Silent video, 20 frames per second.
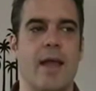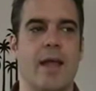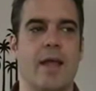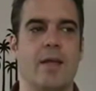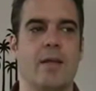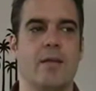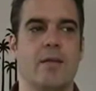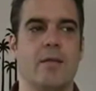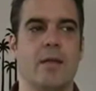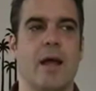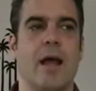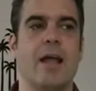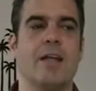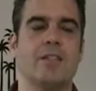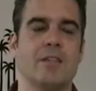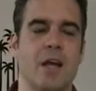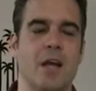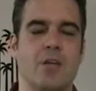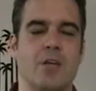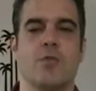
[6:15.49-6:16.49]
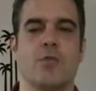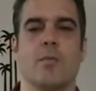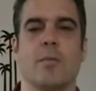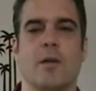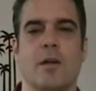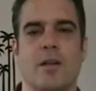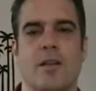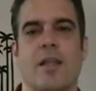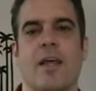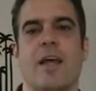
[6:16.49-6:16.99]
And I talked to her
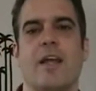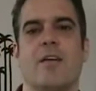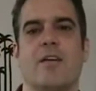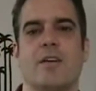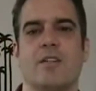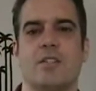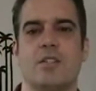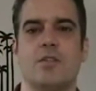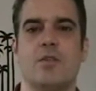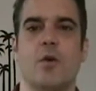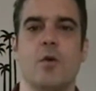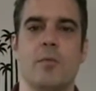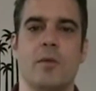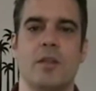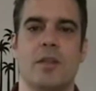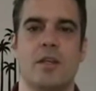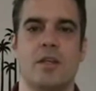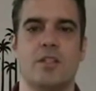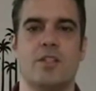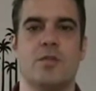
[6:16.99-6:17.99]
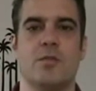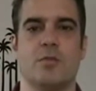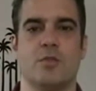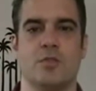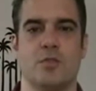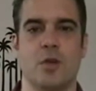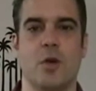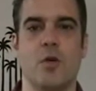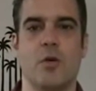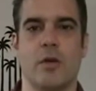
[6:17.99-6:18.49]
about it later, and she told me that she
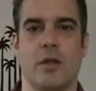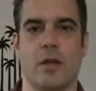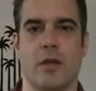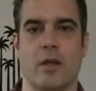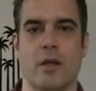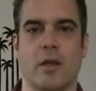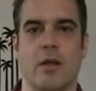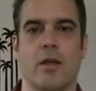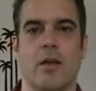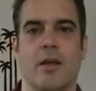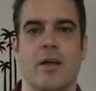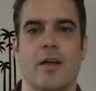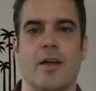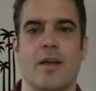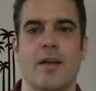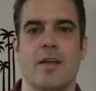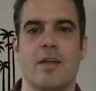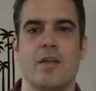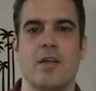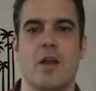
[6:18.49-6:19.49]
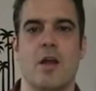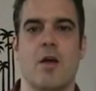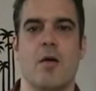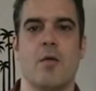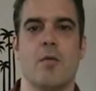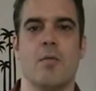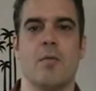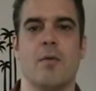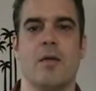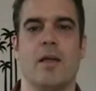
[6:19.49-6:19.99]
was joking,
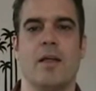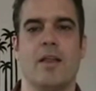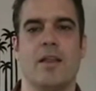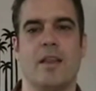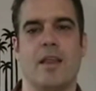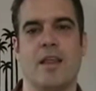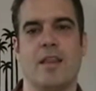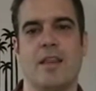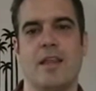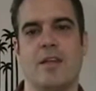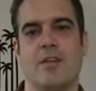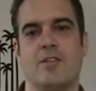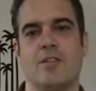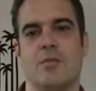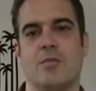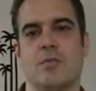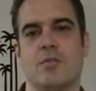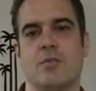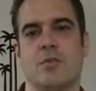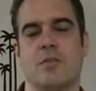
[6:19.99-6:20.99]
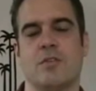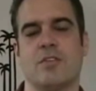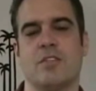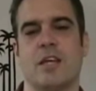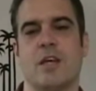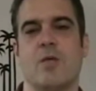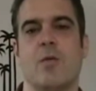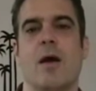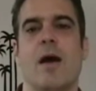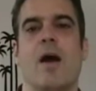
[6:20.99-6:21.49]
and that she was sort of
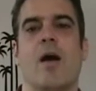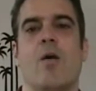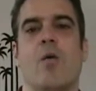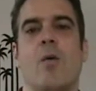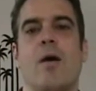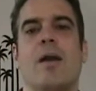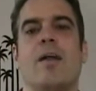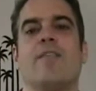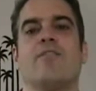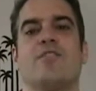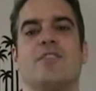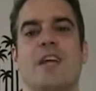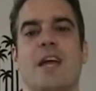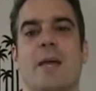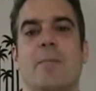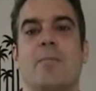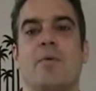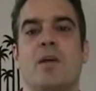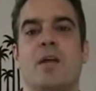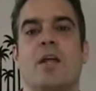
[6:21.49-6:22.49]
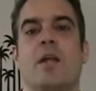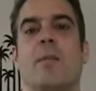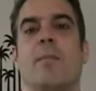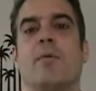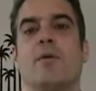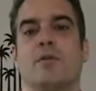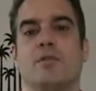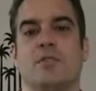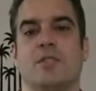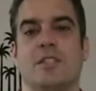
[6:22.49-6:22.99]
saying, well, what if she had been a
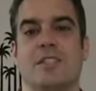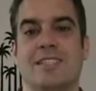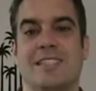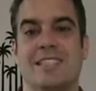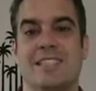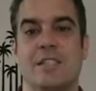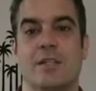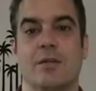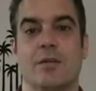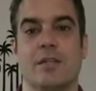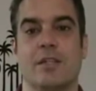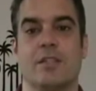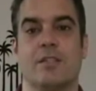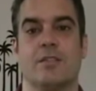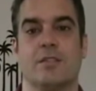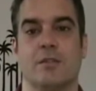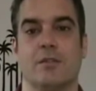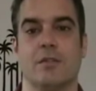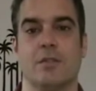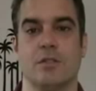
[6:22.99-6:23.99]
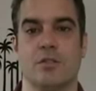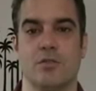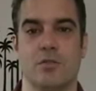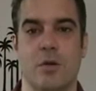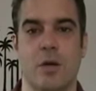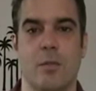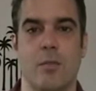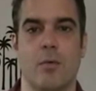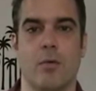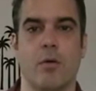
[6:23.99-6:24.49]
person in serious, serious
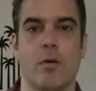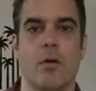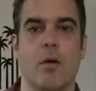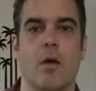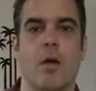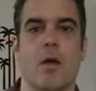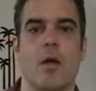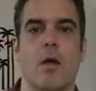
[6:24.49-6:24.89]
trouble?